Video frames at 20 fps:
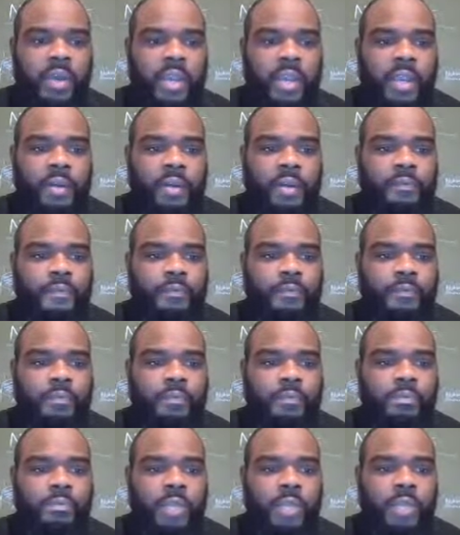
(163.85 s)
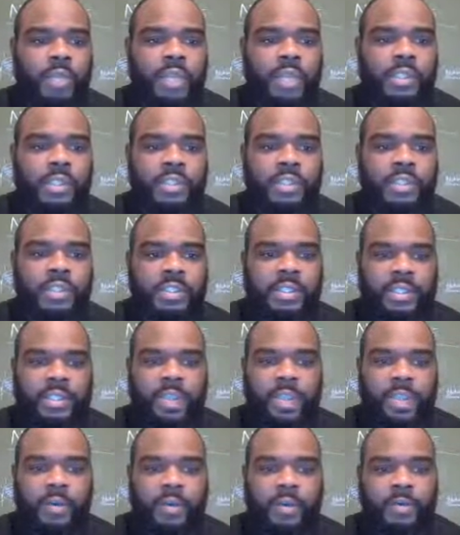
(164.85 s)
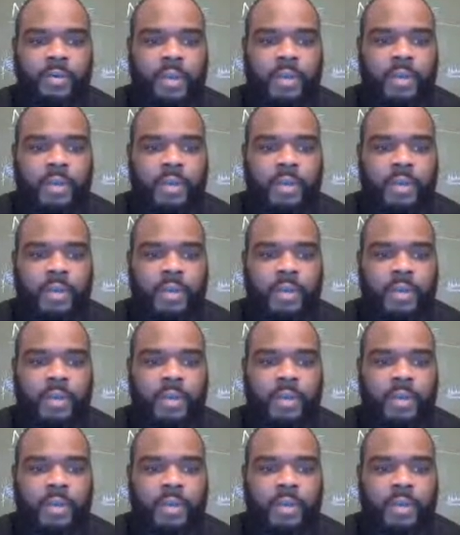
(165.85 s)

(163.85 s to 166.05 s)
here, this is a cell.